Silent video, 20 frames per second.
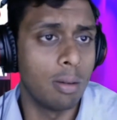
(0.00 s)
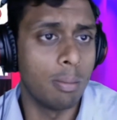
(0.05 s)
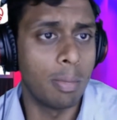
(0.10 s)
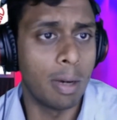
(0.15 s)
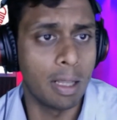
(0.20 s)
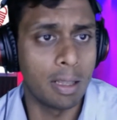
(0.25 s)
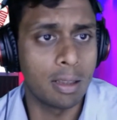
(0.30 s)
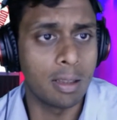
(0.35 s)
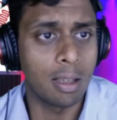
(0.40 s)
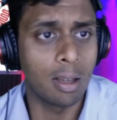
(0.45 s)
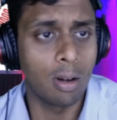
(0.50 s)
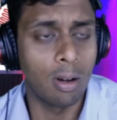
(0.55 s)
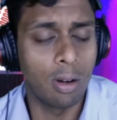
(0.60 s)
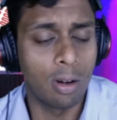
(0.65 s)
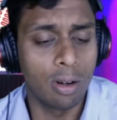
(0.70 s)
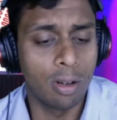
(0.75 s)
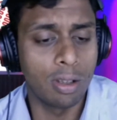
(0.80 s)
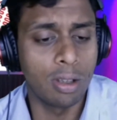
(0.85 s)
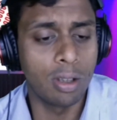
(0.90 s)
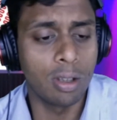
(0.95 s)
month,
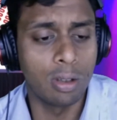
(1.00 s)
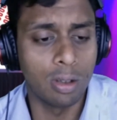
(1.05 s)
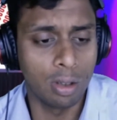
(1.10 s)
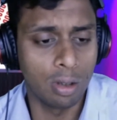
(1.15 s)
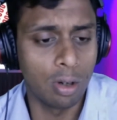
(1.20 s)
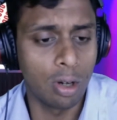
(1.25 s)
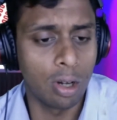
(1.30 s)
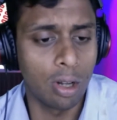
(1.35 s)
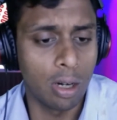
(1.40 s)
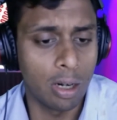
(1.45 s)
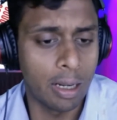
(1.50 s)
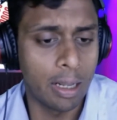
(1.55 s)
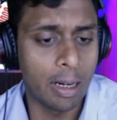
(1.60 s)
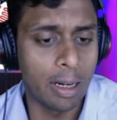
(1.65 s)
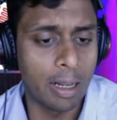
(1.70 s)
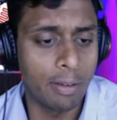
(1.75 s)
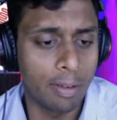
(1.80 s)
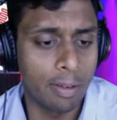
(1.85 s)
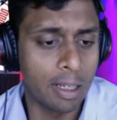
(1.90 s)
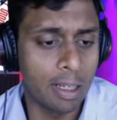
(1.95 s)
or, on
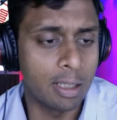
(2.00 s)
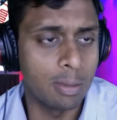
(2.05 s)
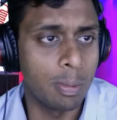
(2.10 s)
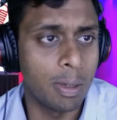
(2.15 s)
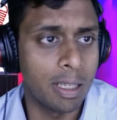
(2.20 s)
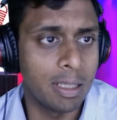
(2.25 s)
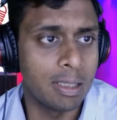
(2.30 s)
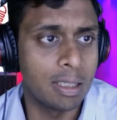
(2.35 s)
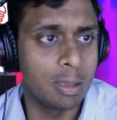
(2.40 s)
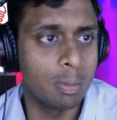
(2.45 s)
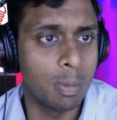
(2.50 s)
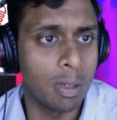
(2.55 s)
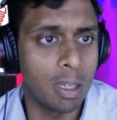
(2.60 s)
an average basis,